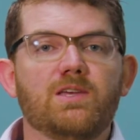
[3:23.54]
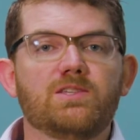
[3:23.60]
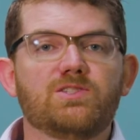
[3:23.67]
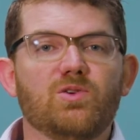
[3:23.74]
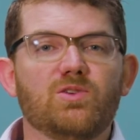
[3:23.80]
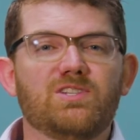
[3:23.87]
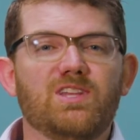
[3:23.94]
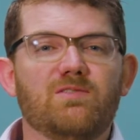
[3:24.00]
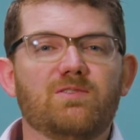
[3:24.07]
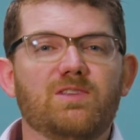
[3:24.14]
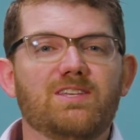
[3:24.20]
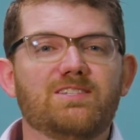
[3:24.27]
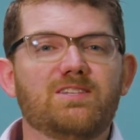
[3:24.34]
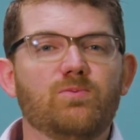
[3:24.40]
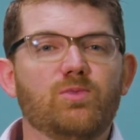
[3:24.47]
So it's
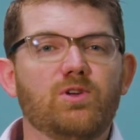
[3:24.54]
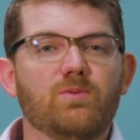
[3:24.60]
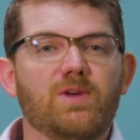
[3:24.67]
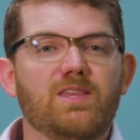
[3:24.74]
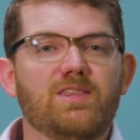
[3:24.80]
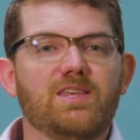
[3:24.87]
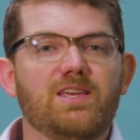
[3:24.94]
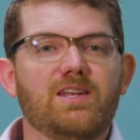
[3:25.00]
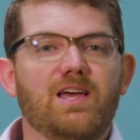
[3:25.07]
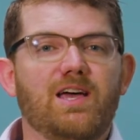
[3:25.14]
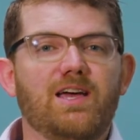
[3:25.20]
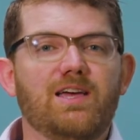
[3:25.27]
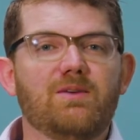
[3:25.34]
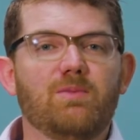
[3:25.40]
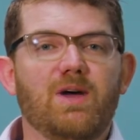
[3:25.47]
definitely a simpler method.
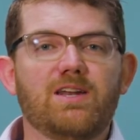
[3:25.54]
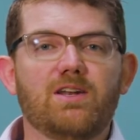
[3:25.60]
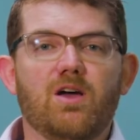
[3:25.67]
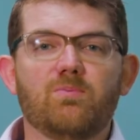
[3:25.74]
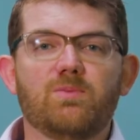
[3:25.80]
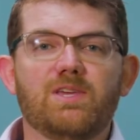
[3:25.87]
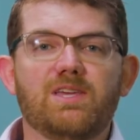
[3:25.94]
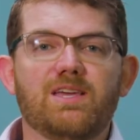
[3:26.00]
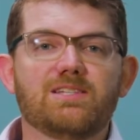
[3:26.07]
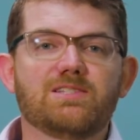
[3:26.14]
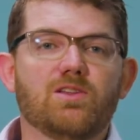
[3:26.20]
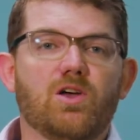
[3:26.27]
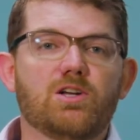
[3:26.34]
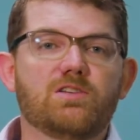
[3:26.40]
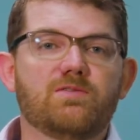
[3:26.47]
It might not be
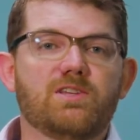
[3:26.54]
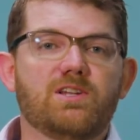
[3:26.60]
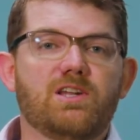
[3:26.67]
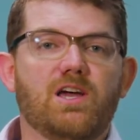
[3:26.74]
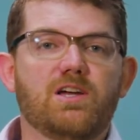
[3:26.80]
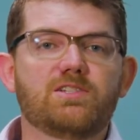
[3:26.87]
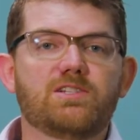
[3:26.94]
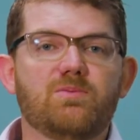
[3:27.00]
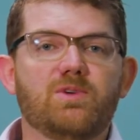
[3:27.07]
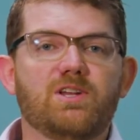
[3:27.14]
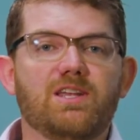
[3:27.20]
as large of a deduction,